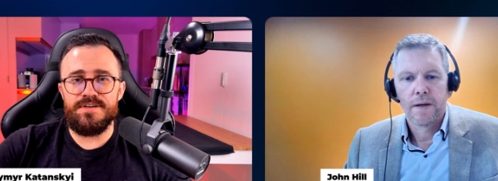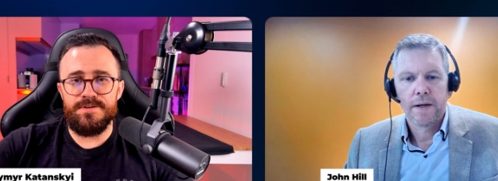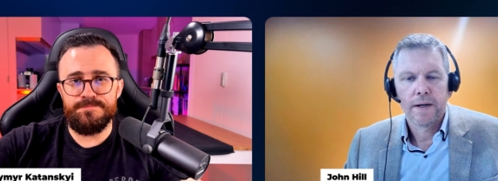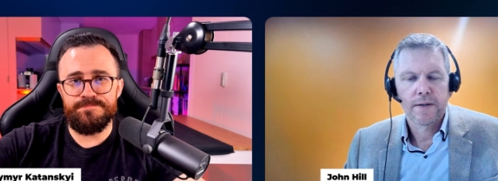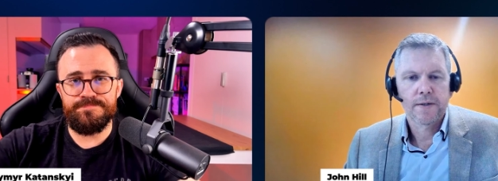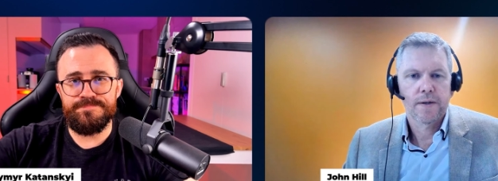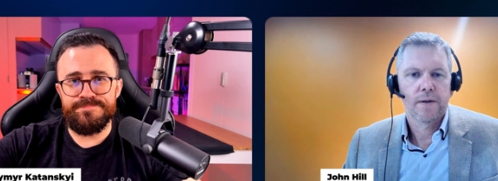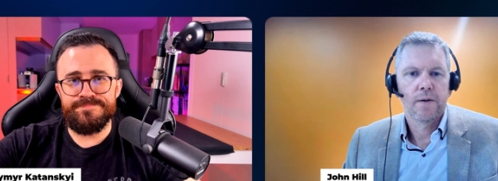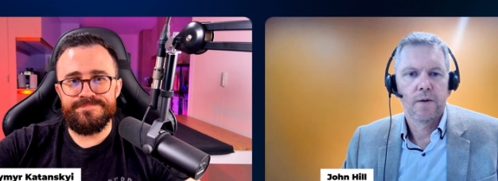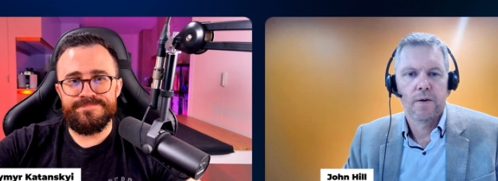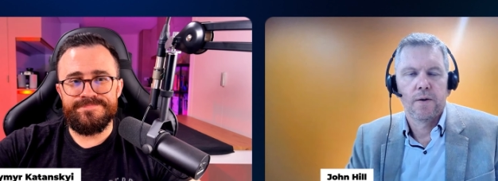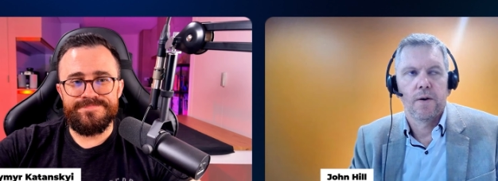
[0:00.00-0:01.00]
Speaker 1: Yeah,
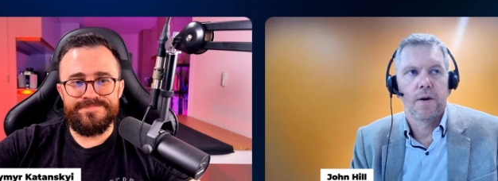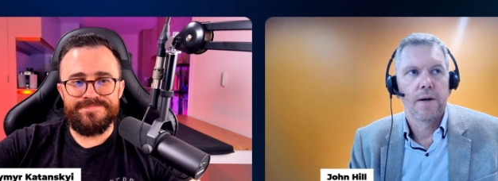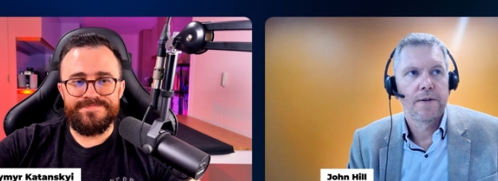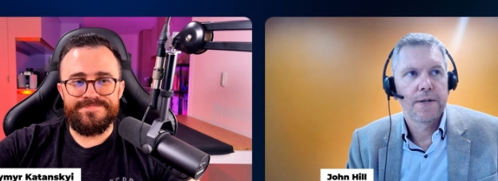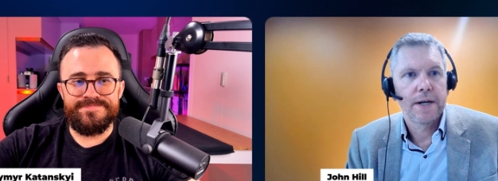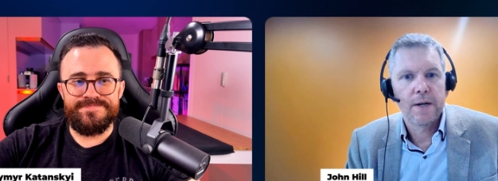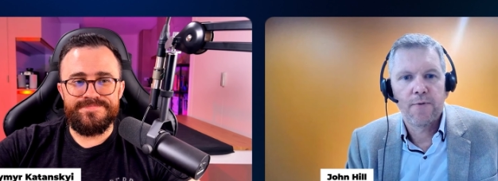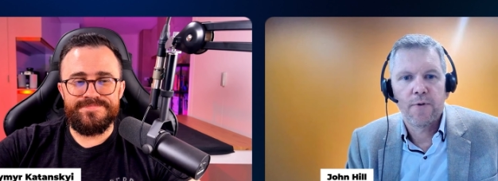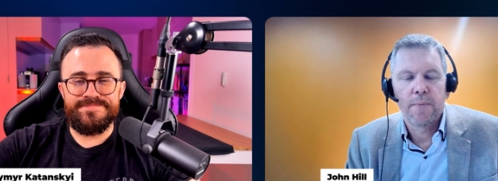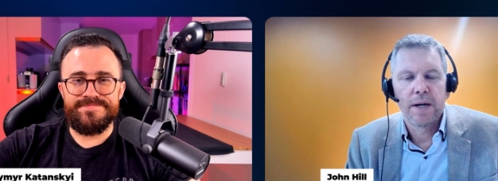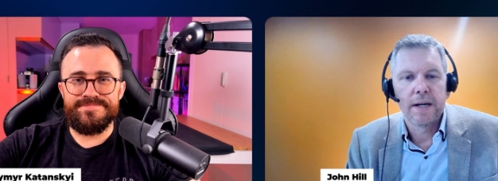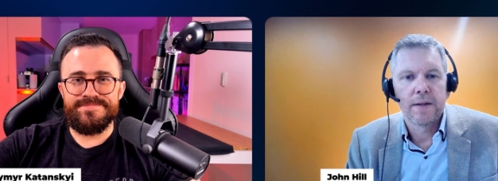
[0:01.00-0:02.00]
so a day for
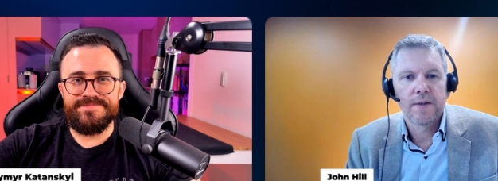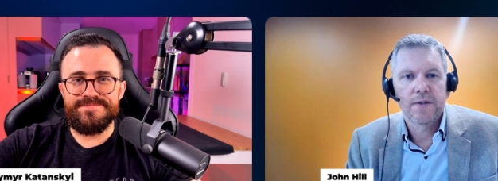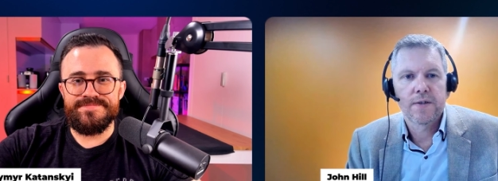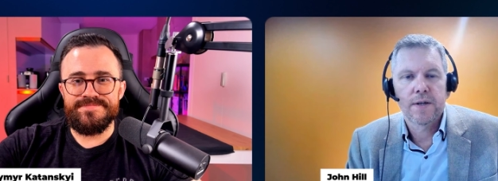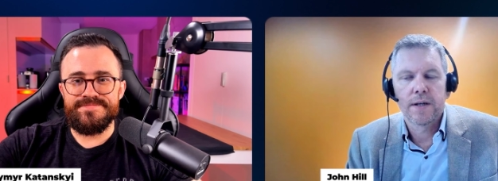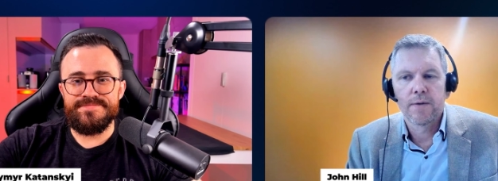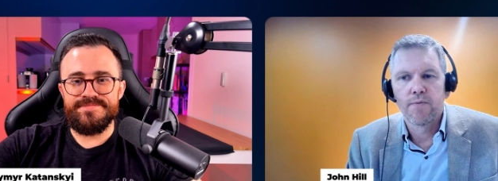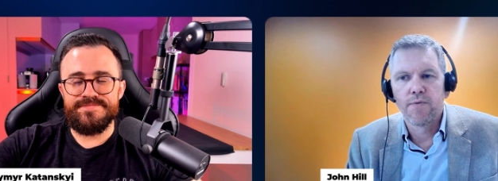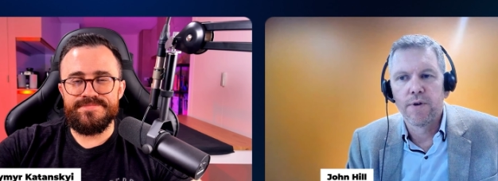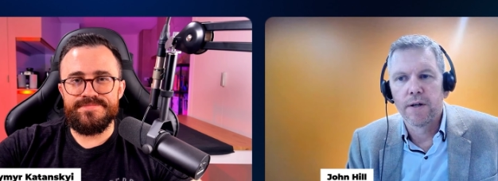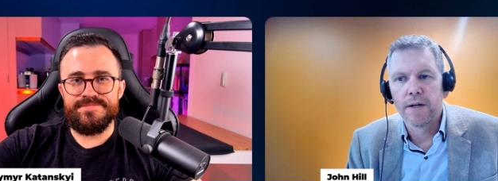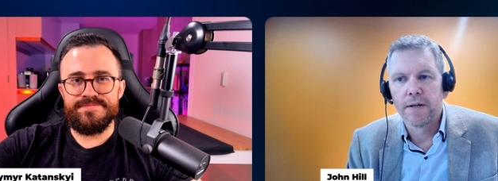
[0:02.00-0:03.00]
me, and this has only
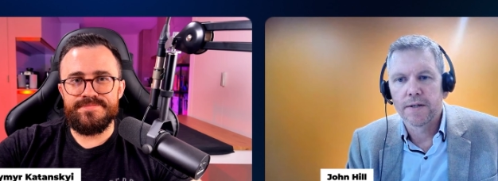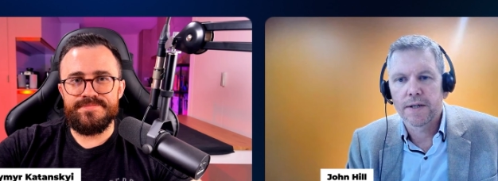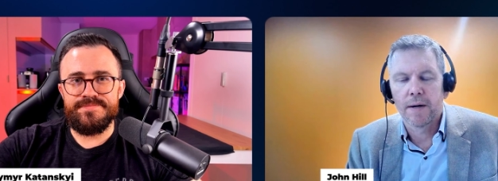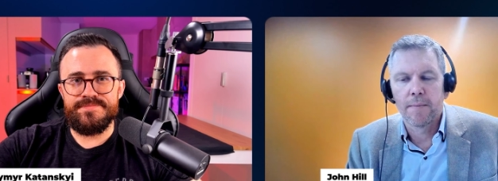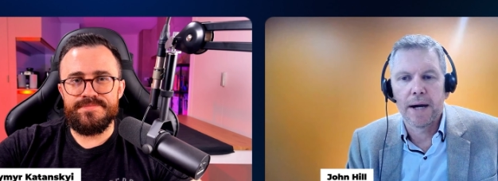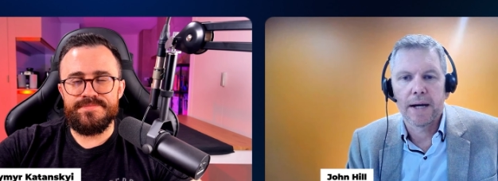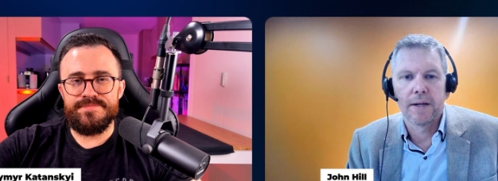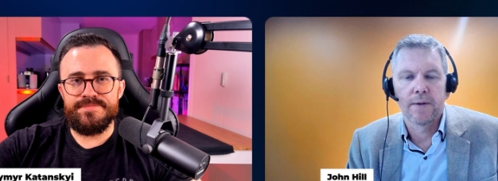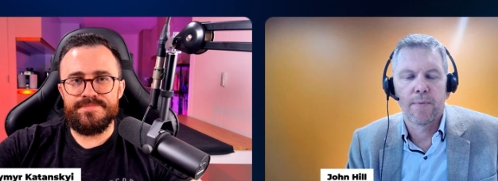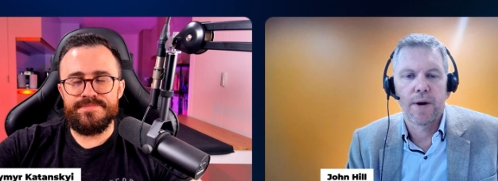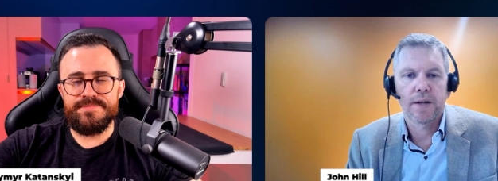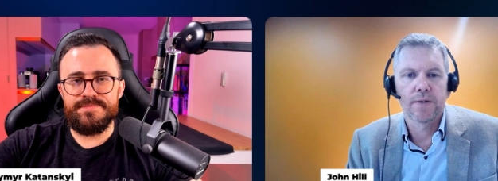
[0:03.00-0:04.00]
really just come back into
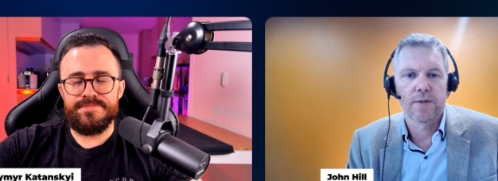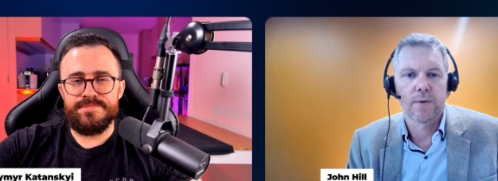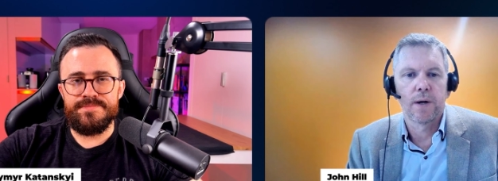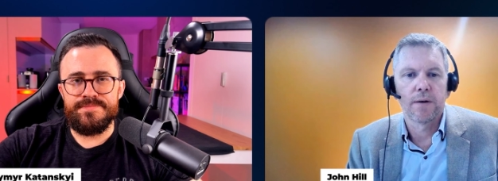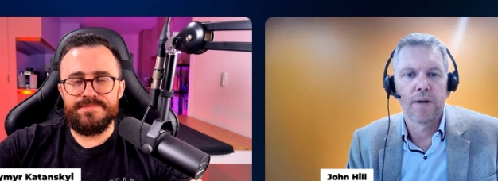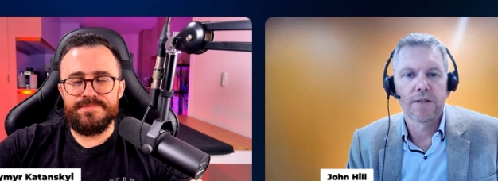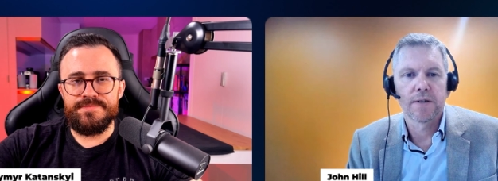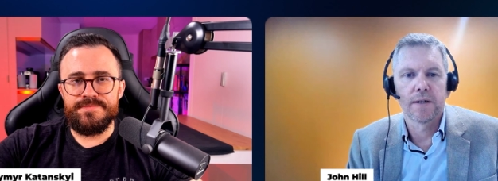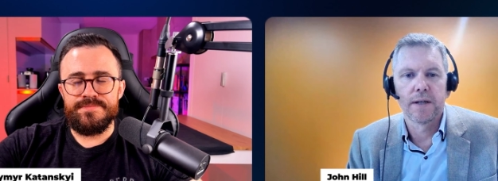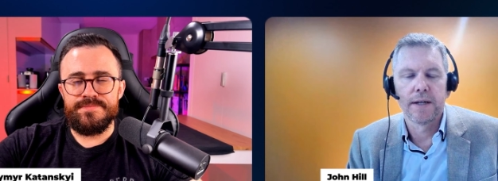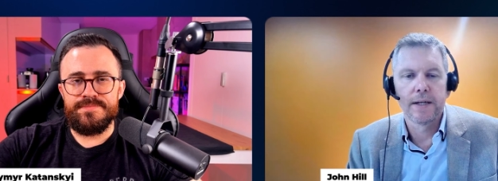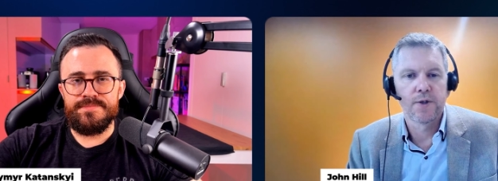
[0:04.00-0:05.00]
practice quite
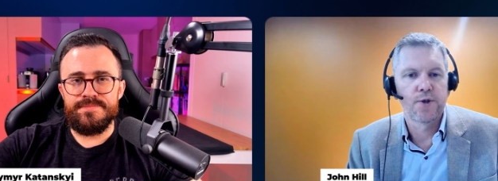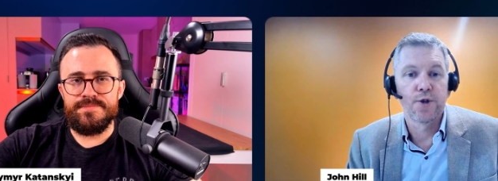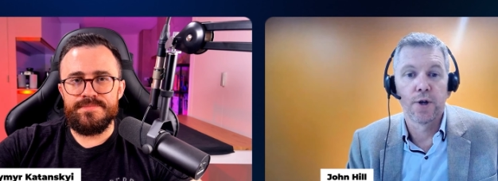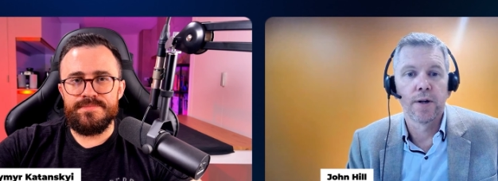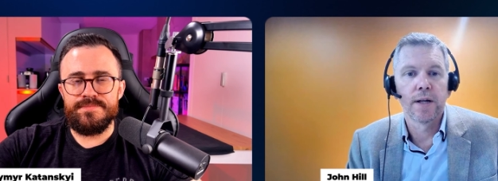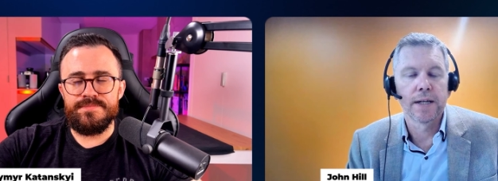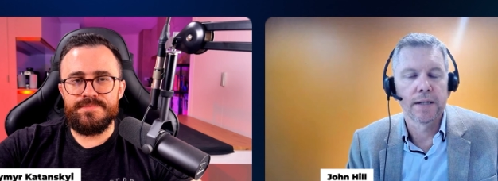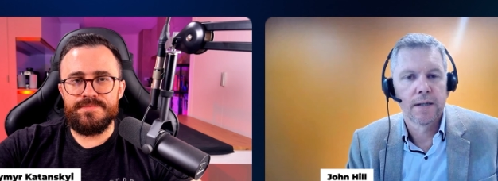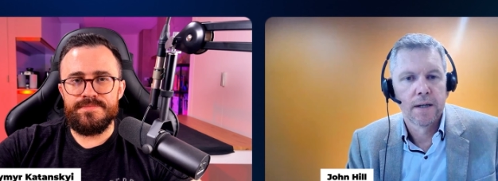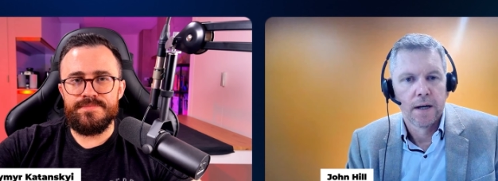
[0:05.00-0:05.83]
recently, is journaling.